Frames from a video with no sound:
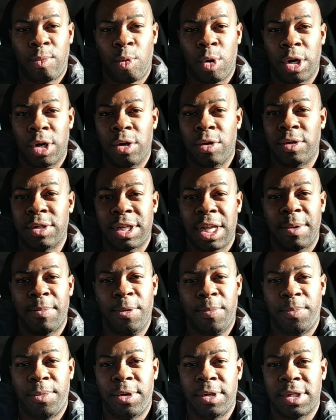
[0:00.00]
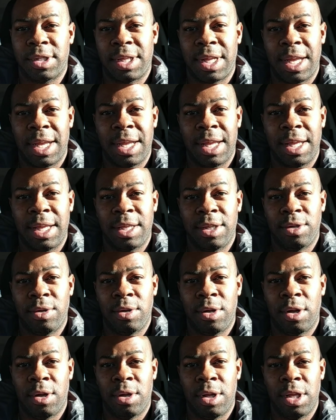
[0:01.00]
one of those type of books that
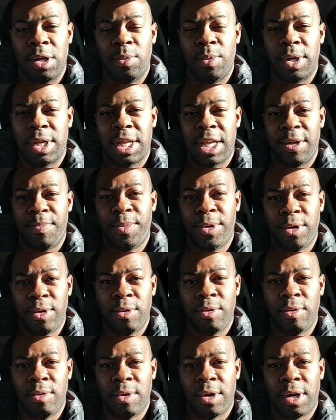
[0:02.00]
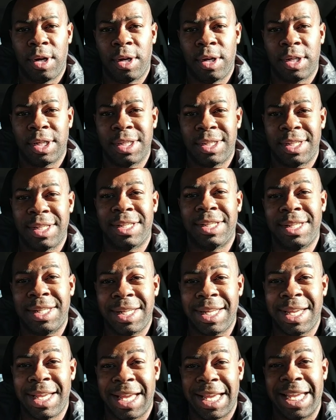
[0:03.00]
it will keep you
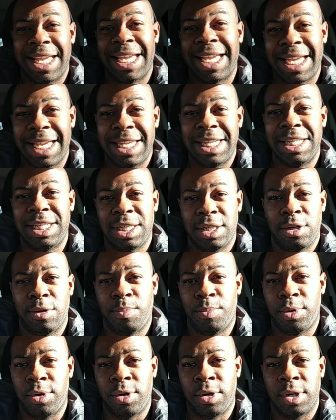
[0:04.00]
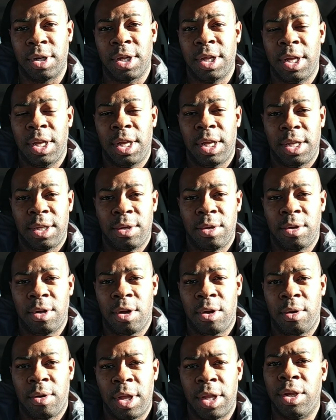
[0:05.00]
consistently engaged in a book,
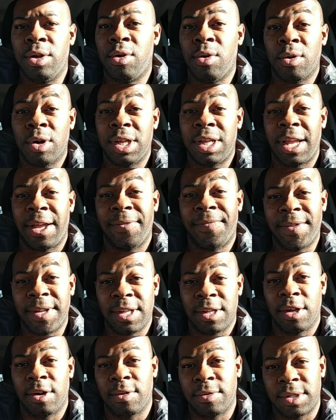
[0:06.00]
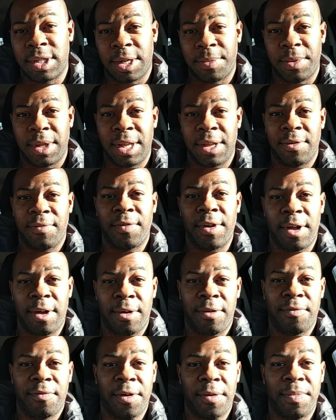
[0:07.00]
and you're going to definitely learn something
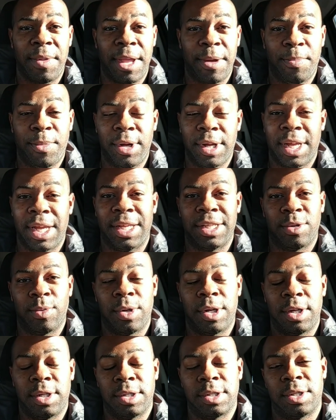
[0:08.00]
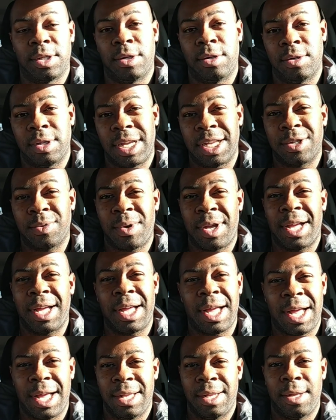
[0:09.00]
from that book as well. So that's
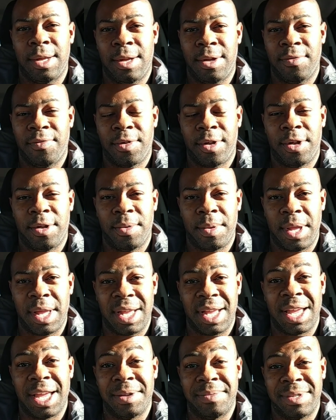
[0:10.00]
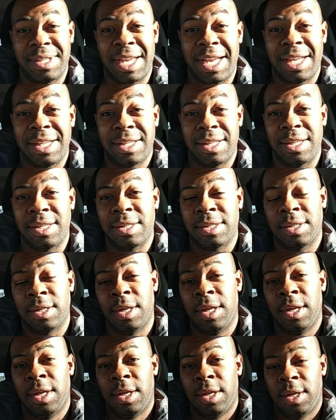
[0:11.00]
why I love Endgame Tactics.
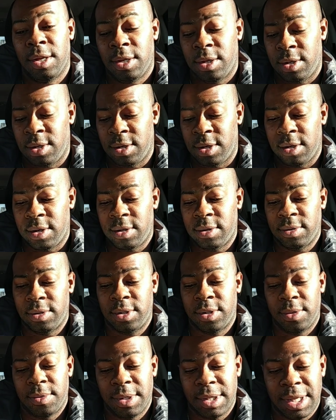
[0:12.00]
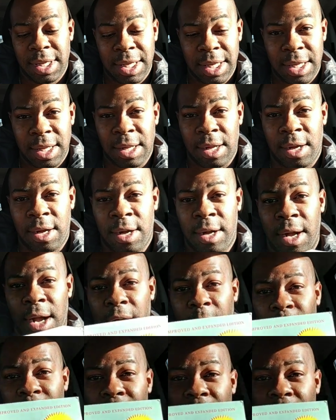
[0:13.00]
So again, I'm